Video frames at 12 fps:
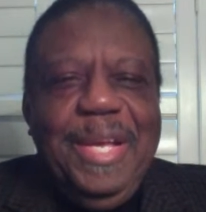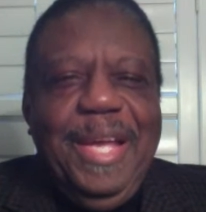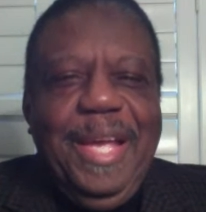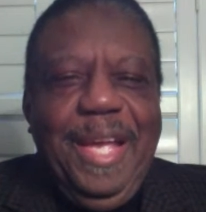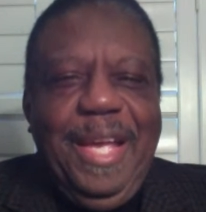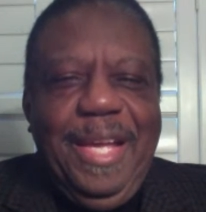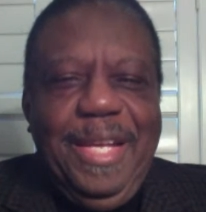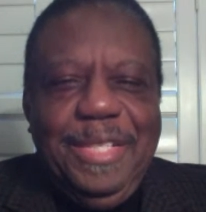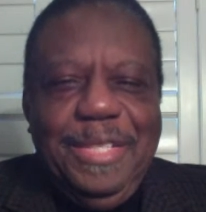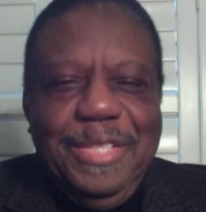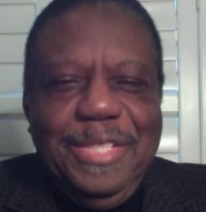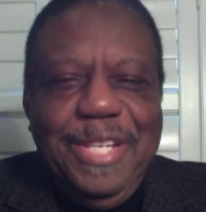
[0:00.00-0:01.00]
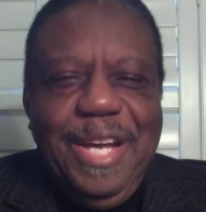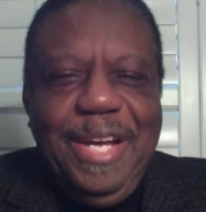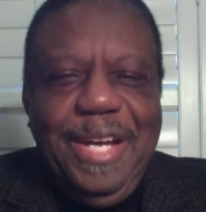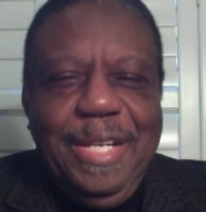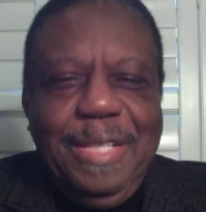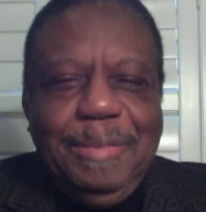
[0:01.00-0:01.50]
And
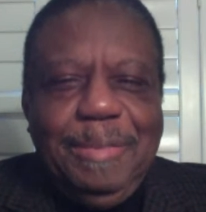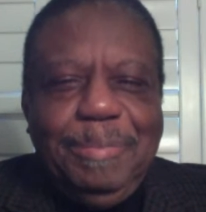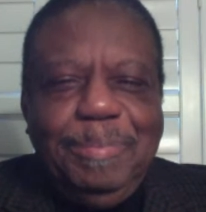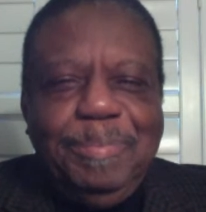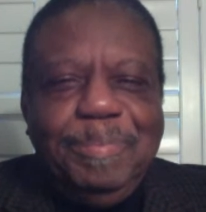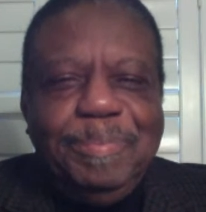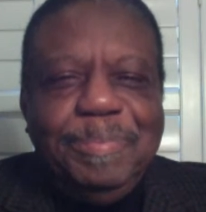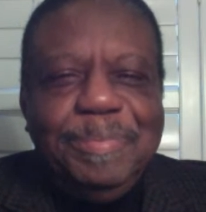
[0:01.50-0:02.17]
um,